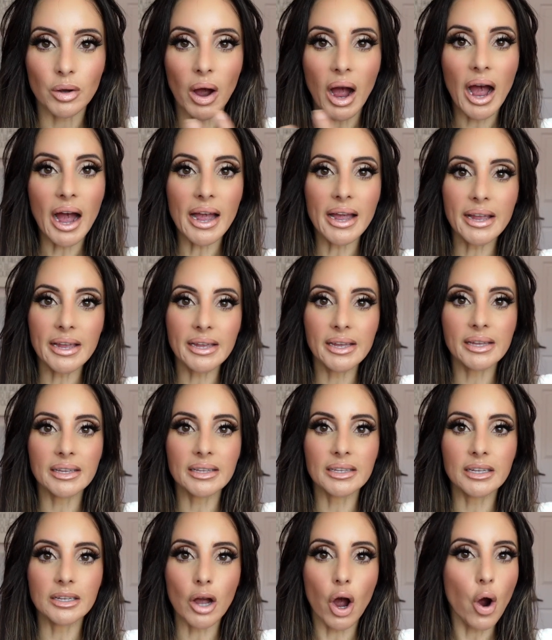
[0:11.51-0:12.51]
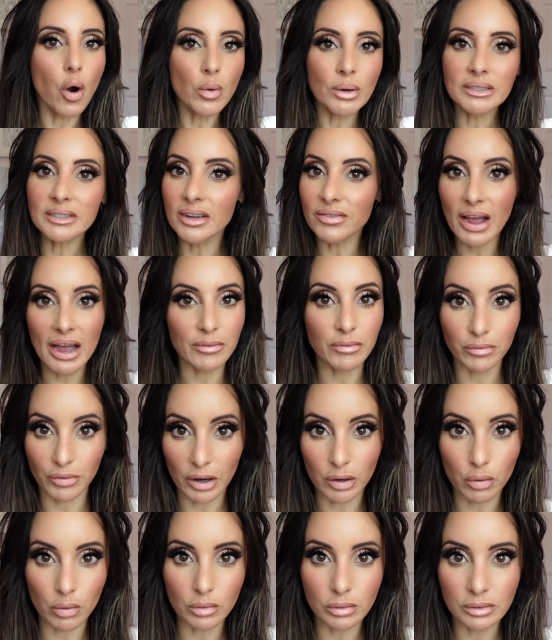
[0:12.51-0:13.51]
I always have had
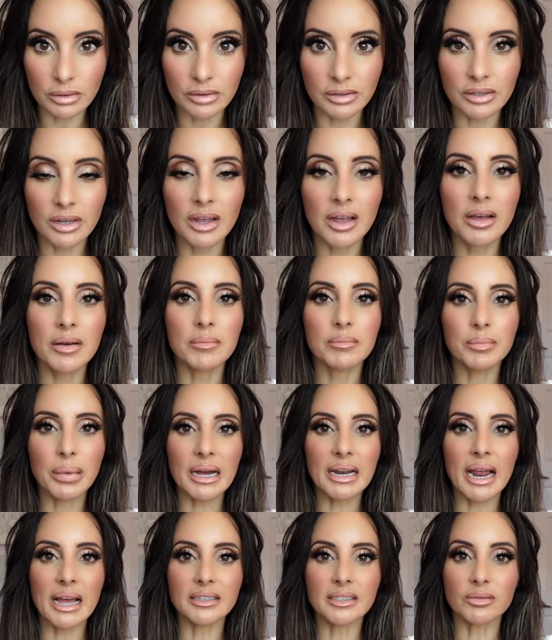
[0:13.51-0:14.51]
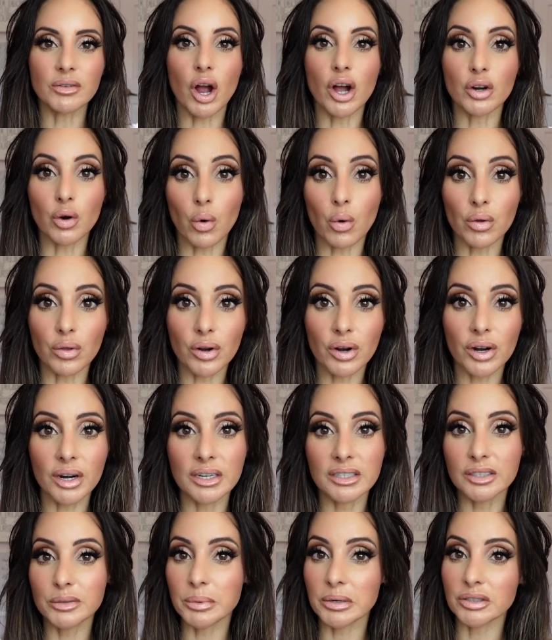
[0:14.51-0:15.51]
freckles, but as I've gotten older, and
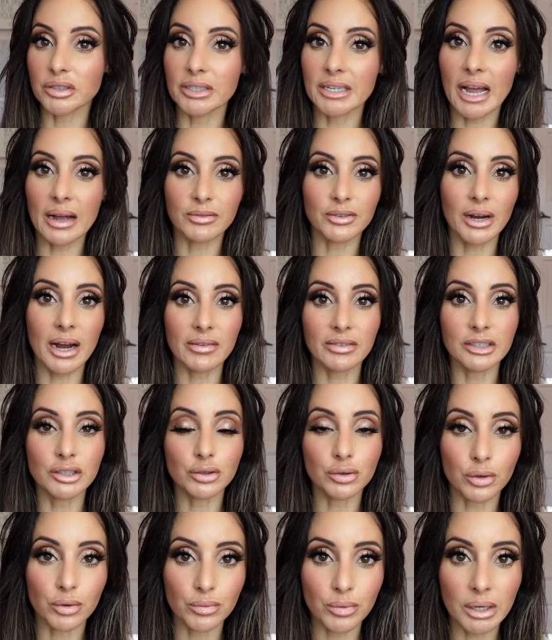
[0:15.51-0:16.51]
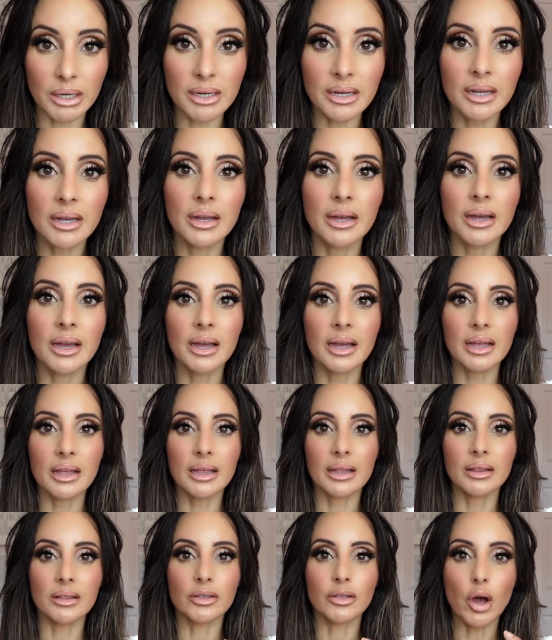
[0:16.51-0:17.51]
especially after having children,
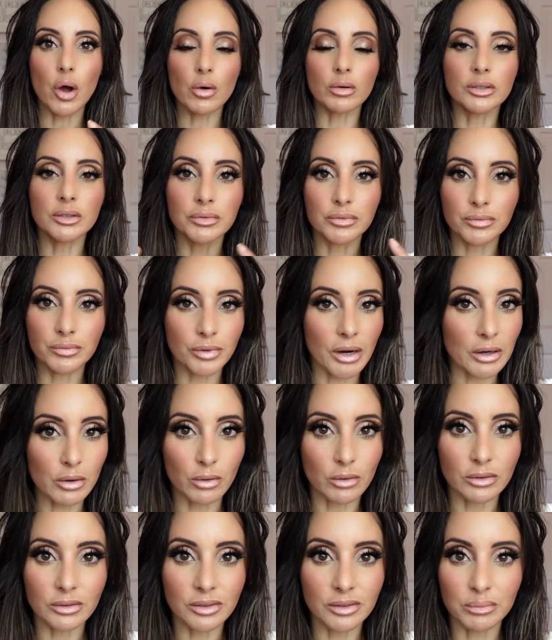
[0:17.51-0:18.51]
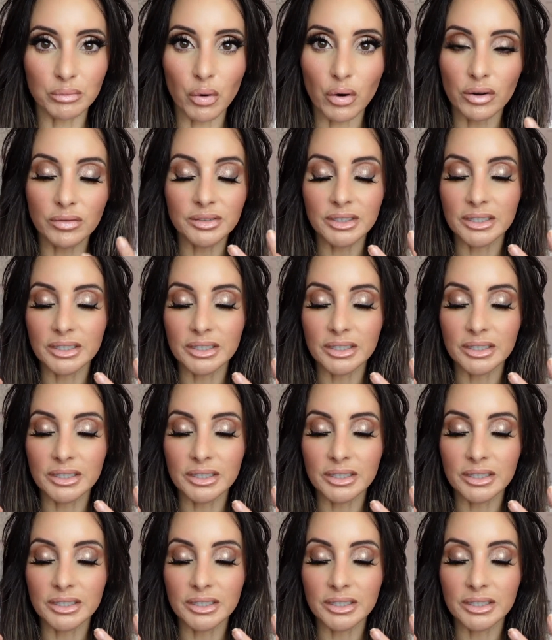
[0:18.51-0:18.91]
those freckles morphed